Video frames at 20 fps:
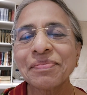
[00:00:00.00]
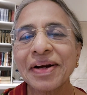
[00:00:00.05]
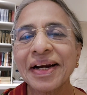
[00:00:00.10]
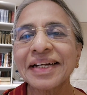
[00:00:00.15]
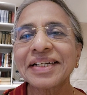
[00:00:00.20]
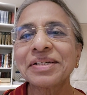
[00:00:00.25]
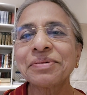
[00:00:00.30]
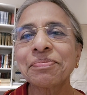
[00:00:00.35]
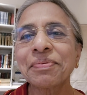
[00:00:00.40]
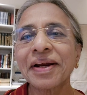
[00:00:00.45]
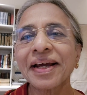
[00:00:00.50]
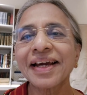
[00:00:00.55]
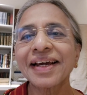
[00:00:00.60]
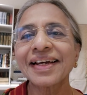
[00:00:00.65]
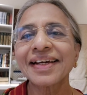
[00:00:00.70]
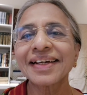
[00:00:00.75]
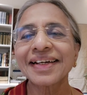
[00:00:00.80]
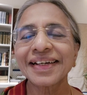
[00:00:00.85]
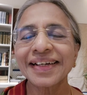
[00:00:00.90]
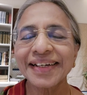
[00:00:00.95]
Let's pray.
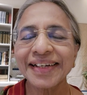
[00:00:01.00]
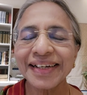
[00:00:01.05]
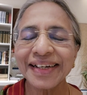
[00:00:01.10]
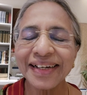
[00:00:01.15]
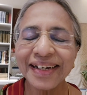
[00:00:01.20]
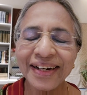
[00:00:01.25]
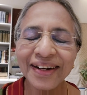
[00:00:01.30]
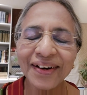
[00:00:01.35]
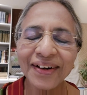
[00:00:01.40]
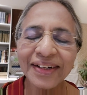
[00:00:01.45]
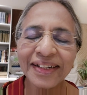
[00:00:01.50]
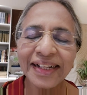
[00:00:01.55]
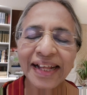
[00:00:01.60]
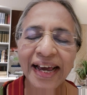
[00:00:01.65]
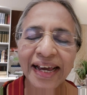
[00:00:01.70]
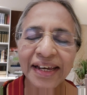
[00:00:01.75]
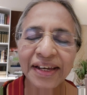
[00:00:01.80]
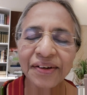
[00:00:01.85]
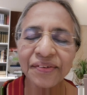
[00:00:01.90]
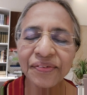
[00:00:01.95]
Lord,
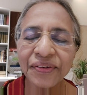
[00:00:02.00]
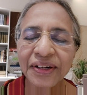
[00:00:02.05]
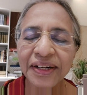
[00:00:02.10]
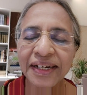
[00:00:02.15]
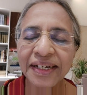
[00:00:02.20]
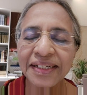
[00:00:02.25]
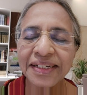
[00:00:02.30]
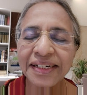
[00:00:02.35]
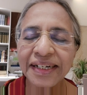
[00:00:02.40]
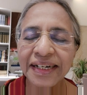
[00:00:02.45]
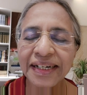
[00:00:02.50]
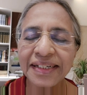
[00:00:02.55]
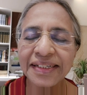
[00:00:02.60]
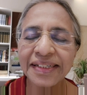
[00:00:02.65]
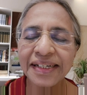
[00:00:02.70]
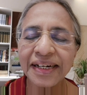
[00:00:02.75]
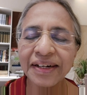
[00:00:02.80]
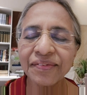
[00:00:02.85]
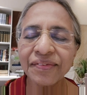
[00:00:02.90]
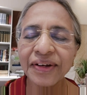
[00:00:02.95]
thank you for teaching us
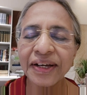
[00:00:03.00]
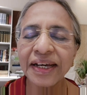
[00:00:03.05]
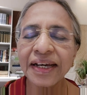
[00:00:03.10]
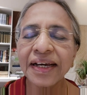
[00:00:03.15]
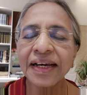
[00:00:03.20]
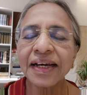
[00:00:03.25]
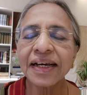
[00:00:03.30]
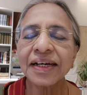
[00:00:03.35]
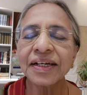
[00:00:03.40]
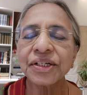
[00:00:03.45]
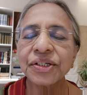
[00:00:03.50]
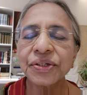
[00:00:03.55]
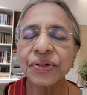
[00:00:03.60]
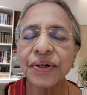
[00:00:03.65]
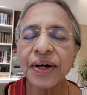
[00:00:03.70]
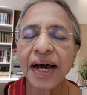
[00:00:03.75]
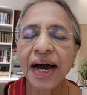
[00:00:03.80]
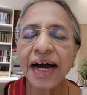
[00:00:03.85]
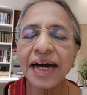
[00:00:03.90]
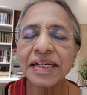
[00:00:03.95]
that we
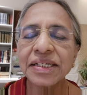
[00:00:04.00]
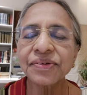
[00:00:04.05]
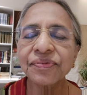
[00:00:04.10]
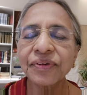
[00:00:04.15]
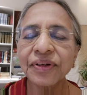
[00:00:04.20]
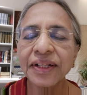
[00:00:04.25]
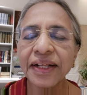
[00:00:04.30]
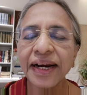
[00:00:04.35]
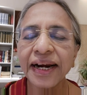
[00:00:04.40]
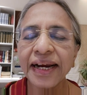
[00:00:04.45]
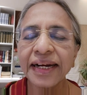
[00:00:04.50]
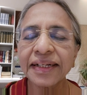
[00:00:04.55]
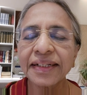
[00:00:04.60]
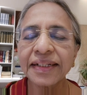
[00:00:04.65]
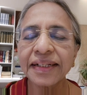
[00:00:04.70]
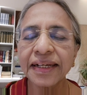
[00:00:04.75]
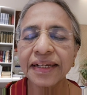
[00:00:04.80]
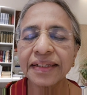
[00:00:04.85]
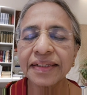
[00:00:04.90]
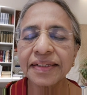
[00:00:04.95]
should ask for the right
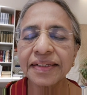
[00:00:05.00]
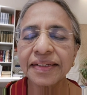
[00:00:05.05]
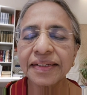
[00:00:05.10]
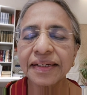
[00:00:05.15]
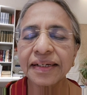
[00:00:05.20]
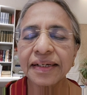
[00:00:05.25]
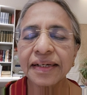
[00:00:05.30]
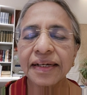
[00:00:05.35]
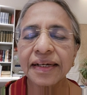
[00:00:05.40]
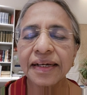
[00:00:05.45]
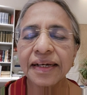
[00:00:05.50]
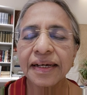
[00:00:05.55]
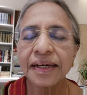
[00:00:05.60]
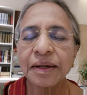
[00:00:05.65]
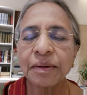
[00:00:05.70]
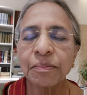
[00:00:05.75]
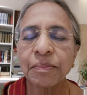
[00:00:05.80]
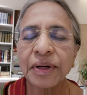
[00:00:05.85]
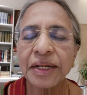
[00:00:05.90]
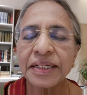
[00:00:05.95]
things
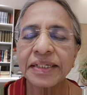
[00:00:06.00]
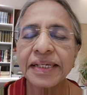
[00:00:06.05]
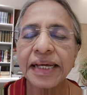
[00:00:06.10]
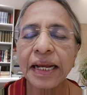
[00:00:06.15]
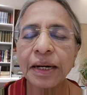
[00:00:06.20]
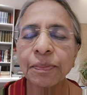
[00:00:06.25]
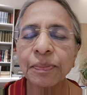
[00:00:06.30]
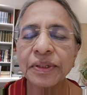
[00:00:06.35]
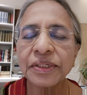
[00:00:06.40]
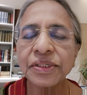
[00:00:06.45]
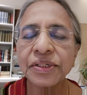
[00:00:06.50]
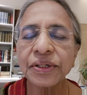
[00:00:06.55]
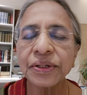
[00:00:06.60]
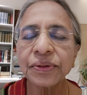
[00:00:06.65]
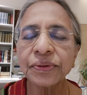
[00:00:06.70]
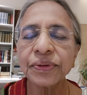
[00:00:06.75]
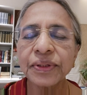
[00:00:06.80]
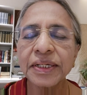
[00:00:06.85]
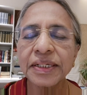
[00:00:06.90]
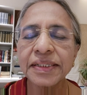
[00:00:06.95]
Please help us to
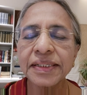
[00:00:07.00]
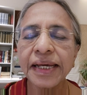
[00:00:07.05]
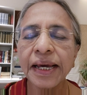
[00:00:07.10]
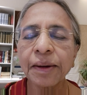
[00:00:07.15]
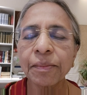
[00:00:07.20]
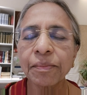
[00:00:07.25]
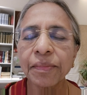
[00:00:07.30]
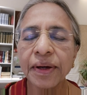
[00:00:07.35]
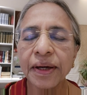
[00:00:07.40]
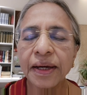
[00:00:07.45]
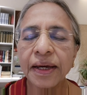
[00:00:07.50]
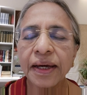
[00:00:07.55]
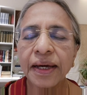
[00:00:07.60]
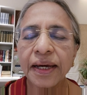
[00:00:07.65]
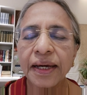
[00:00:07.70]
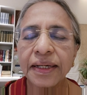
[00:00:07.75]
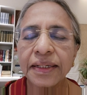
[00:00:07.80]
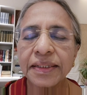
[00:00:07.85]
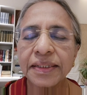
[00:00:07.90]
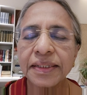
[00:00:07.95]
do the same.
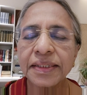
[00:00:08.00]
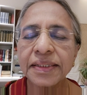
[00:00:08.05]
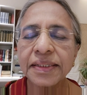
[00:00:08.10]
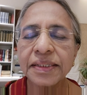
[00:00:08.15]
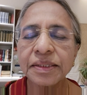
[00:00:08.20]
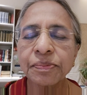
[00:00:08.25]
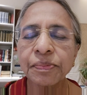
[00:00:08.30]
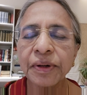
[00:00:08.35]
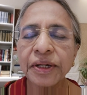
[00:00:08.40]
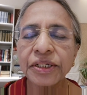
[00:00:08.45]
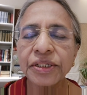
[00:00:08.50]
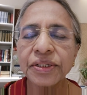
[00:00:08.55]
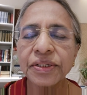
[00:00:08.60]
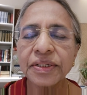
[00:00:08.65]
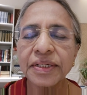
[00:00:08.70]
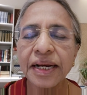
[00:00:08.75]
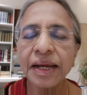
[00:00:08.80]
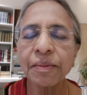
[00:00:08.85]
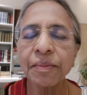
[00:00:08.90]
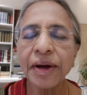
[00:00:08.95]
In Jesus'
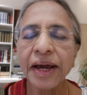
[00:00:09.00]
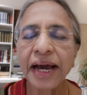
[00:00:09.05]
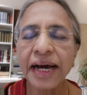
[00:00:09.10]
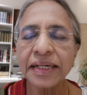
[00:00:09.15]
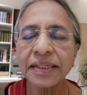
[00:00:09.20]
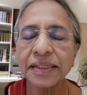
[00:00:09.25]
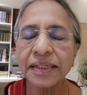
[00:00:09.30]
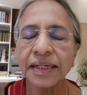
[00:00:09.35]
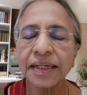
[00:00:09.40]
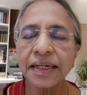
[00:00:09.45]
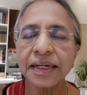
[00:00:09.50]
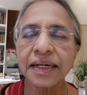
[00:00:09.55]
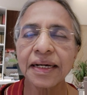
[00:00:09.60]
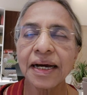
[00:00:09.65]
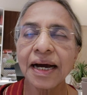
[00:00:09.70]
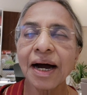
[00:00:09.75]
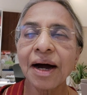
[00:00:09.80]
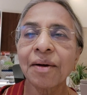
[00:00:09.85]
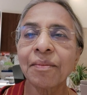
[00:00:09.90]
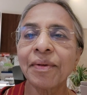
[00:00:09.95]
precious name I ask.
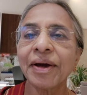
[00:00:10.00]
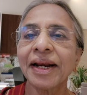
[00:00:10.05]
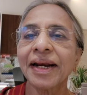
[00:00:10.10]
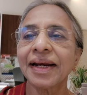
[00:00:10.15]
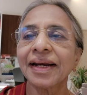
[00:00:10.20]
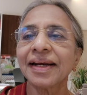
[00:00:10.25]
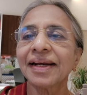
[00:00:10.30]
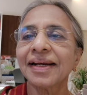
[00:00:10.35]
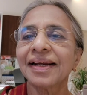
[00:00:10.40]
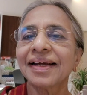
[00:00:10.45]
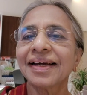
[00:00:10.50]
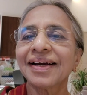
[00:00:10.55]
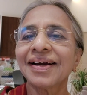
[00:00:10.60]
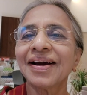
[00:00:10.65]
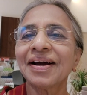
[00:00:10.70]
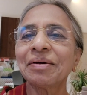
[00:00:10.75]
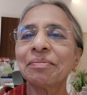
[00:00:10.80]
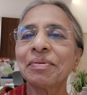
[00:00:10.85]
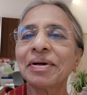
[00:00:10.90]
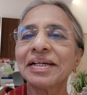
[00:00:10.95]
Amen.
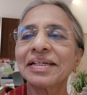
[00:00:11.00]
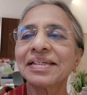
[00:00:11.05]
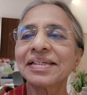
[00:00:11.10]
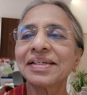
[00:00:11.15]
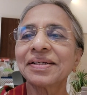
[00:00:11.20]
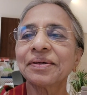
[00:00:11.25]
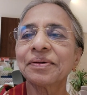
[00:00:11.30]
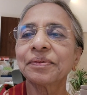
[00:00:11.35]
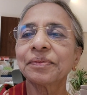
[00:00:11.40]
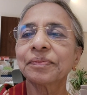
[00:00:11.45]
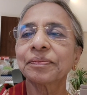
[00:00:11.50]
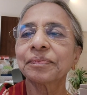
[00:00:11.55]
God bless you.